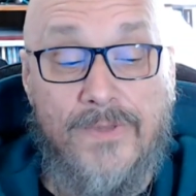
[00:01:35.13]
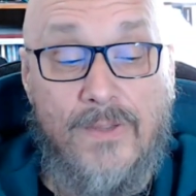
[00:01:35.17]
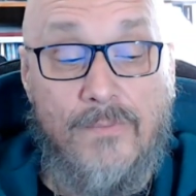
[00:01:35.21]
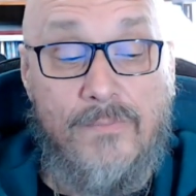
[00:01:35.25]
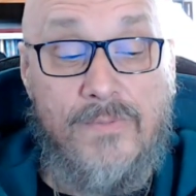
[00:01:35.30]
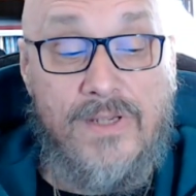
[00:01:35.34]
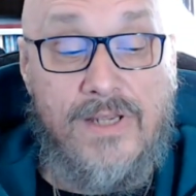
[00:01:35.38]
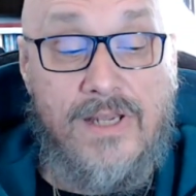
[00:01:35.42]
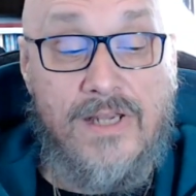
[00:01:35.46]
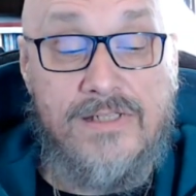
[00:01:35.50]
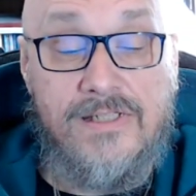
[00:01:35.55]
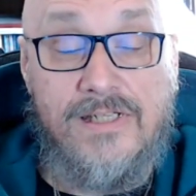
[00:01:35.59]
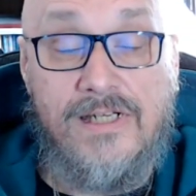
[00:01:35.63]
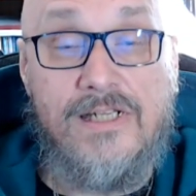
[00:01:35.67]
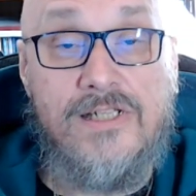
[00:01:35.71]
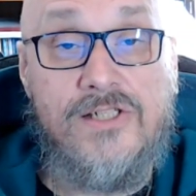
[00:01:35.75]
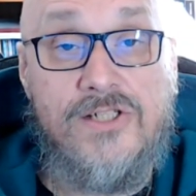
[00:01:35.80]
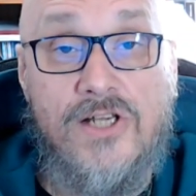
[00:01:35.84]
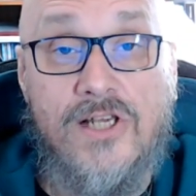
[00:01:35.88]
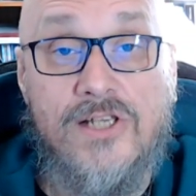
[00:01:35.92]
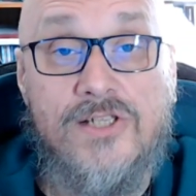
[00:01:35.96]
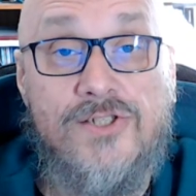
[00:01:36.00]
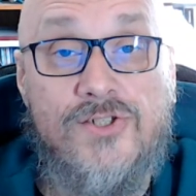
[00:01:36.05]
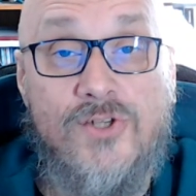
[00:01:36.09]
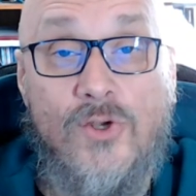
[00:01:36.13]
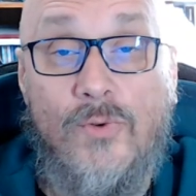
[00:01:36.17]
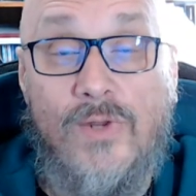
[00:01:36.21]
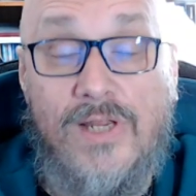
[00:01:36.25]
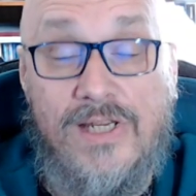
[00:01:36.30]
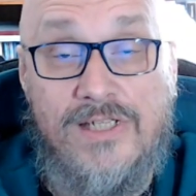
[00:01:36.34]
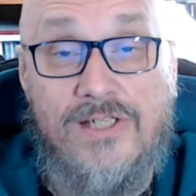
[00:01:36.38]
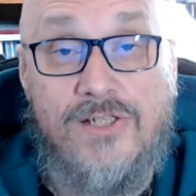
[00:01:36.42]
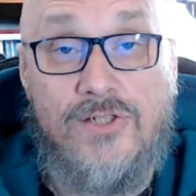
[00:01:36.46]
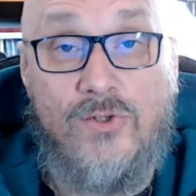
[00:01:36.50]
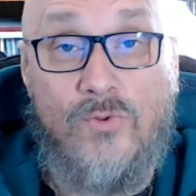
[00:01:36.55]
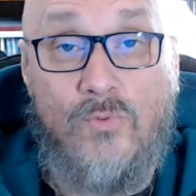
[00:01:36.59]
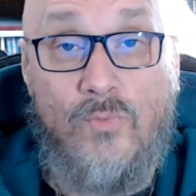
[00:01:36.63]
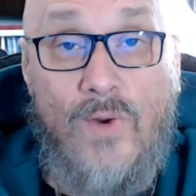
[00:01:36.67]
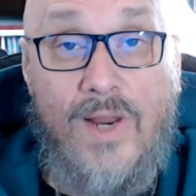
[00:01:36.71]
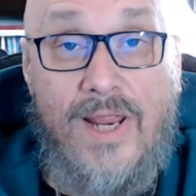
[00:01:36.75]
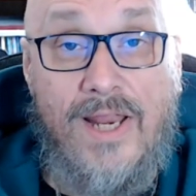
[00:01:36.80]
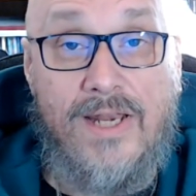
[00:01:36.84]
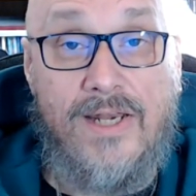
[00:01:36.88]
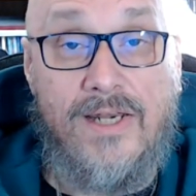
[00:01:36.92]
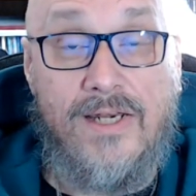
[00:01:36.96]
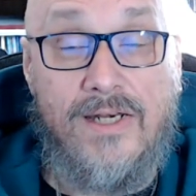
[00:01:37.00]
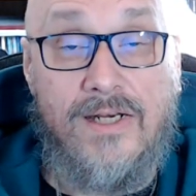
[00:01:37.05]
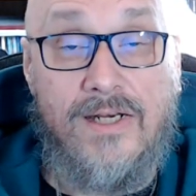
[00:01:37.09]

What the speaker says: because it is just so easy to win.